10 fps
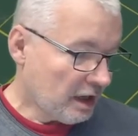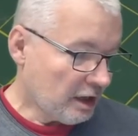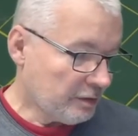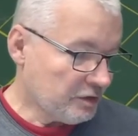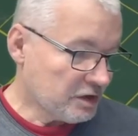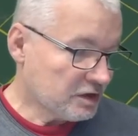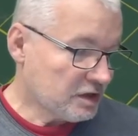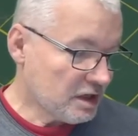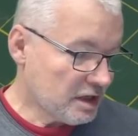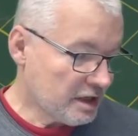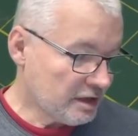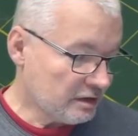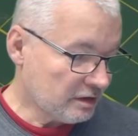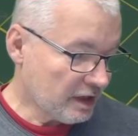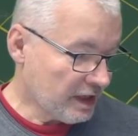You can see
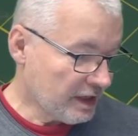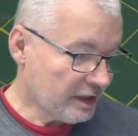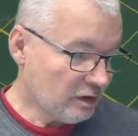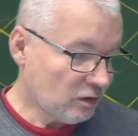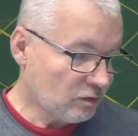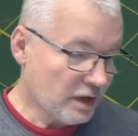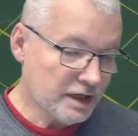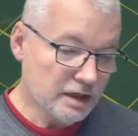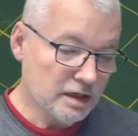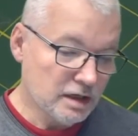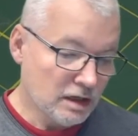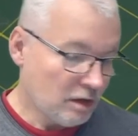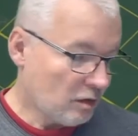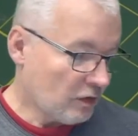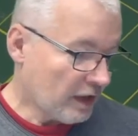here in it already
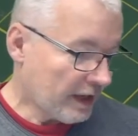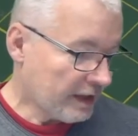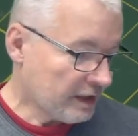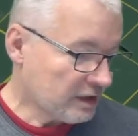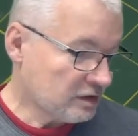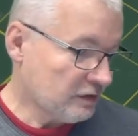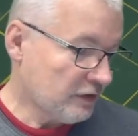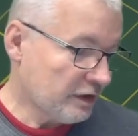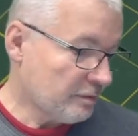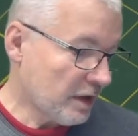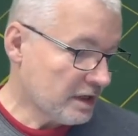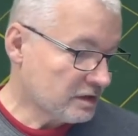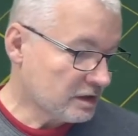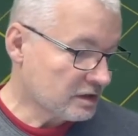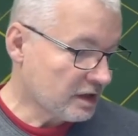that it's the very
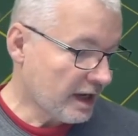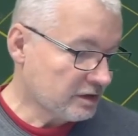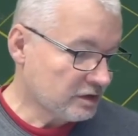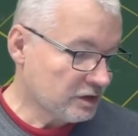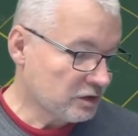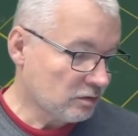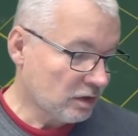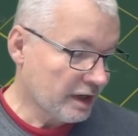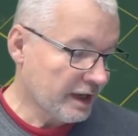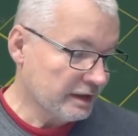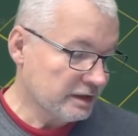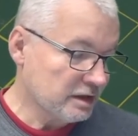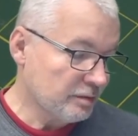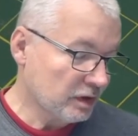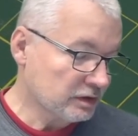basic sketch, digital write
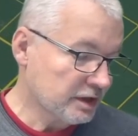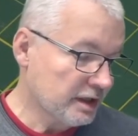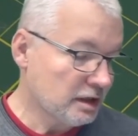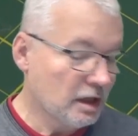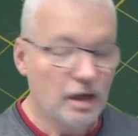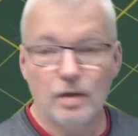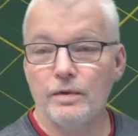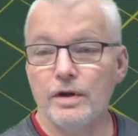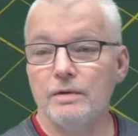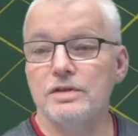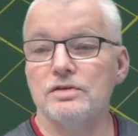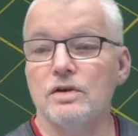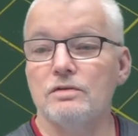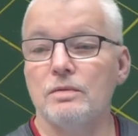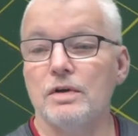LED built in. We already
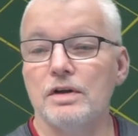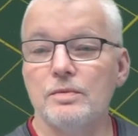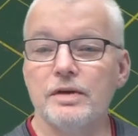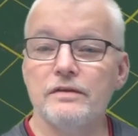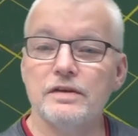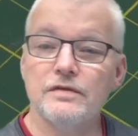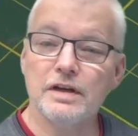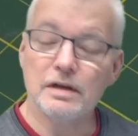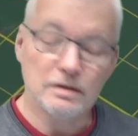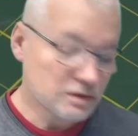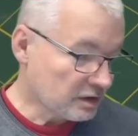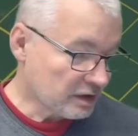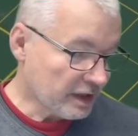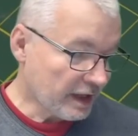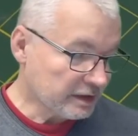saw in one of the previous videos that
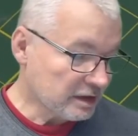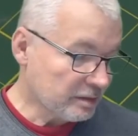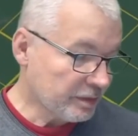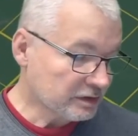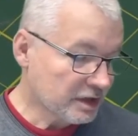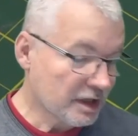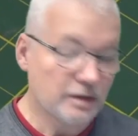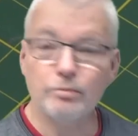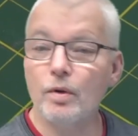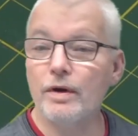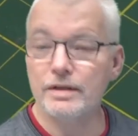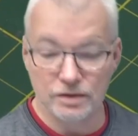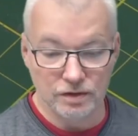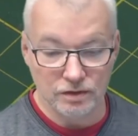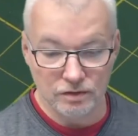the LED built in
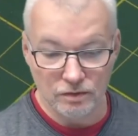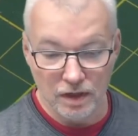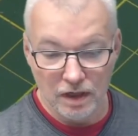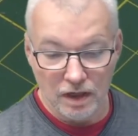points to